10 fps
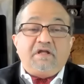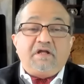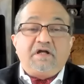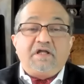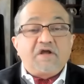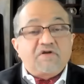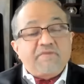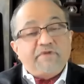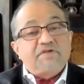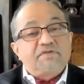Uh, now
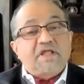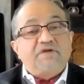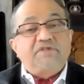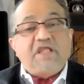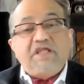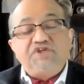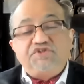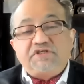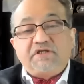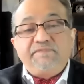coming to South
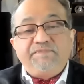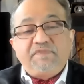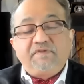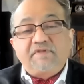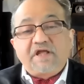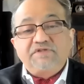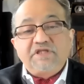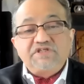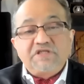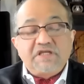Asia. South
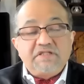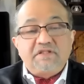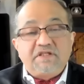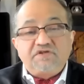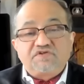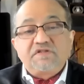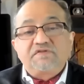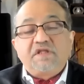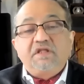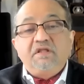Asia is an
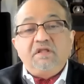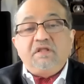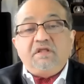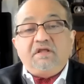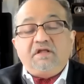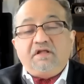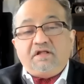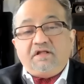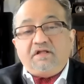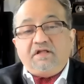interesting
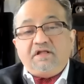uh,